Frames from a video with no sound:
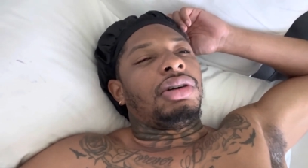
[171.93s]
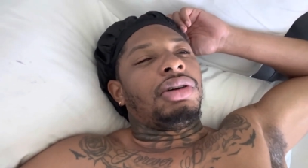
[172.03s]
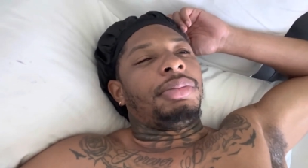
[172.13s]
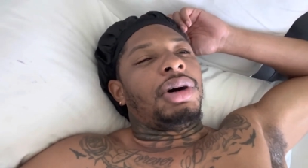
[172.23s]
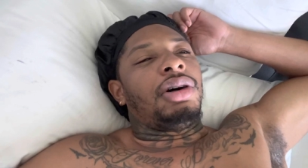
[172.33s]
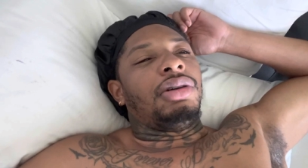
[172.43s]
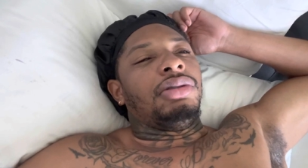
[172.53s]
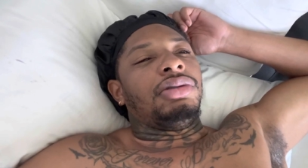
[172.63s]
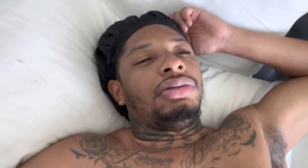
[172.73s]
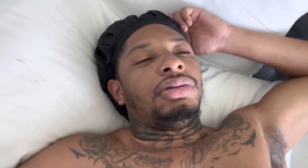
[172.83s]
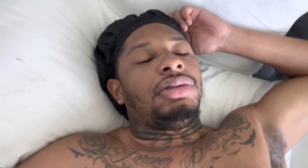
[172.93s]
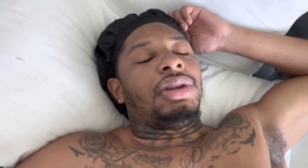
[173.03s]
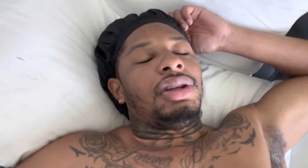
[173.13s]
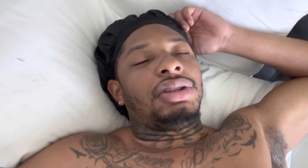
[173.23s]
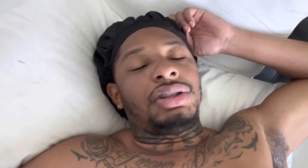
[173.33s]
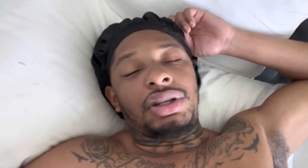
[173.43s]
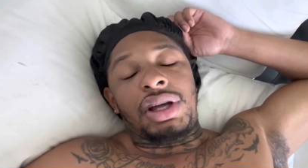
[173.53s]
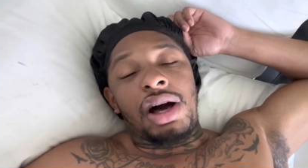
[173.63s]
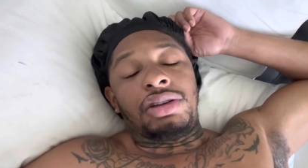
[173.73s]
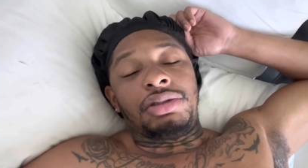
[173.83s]
bro, this shit
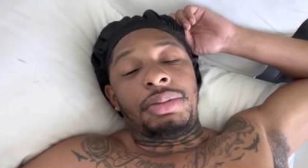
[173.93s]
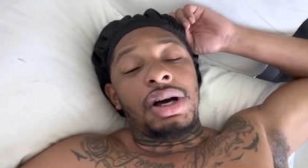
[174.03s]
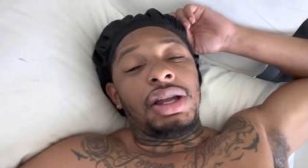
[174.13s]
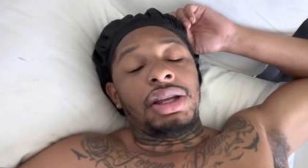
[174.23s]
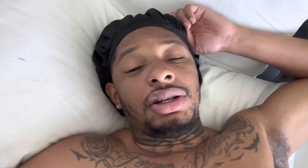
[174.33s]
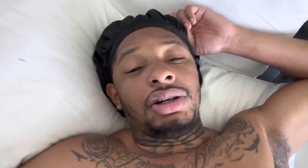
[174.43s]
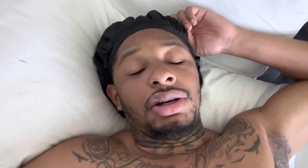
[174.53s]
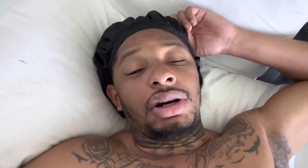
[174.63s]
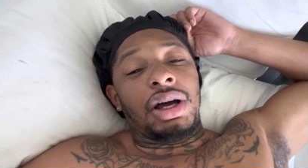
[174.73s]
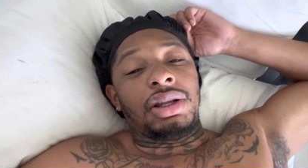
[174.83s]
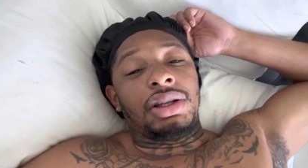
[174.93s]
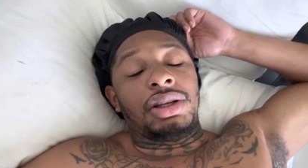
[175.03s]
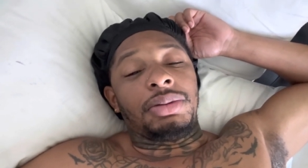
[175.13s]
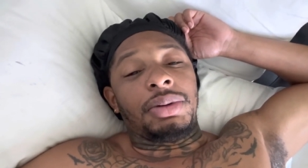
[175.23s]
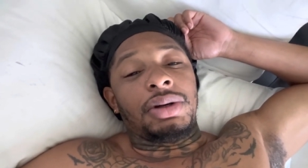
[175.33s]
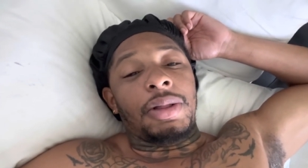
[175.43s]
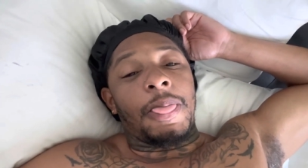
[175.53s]
costs money to look like this, bro.